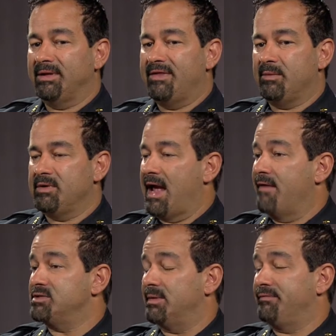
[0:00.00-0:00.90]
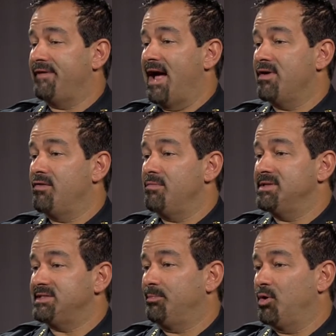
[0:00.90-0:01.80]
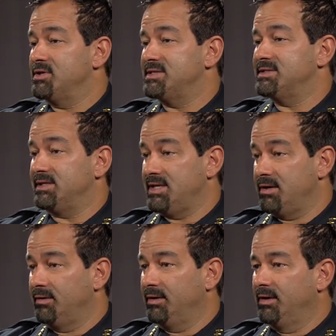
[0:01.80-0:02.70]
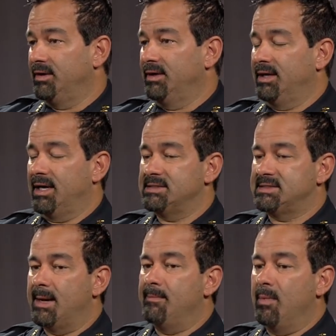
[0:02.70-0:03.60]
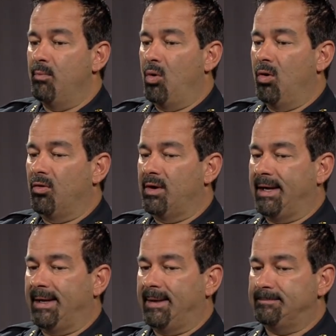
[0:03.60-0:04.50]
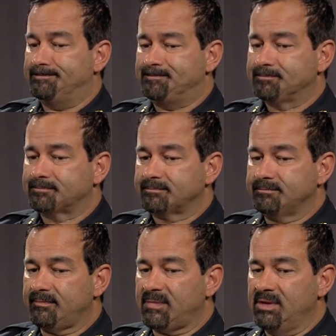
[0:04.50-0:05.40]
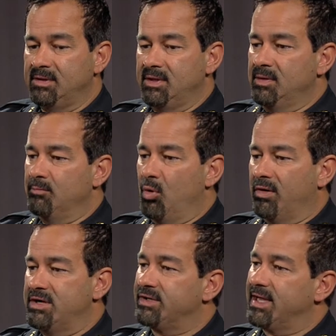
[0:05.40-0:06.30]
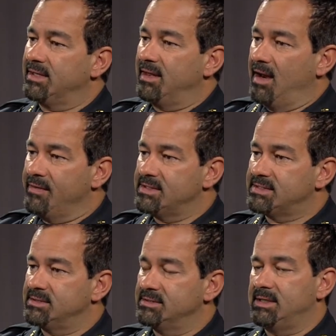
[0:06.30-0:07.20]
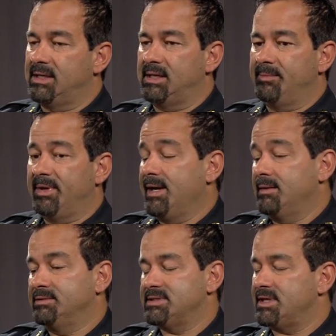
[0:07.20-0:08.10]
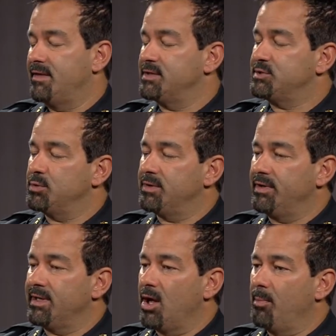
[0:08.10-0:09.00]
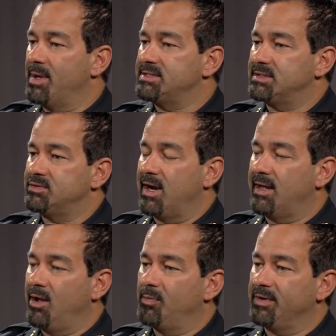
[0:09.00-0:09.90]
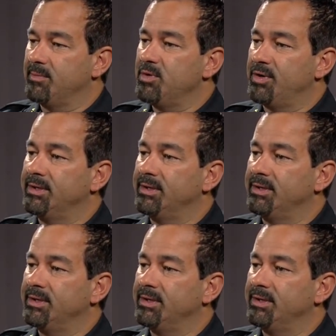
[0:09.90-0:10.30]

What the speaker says: I think we average up 500 missing persons a year, some more intricate than others. But again, just another tool to really help us to try to help the community.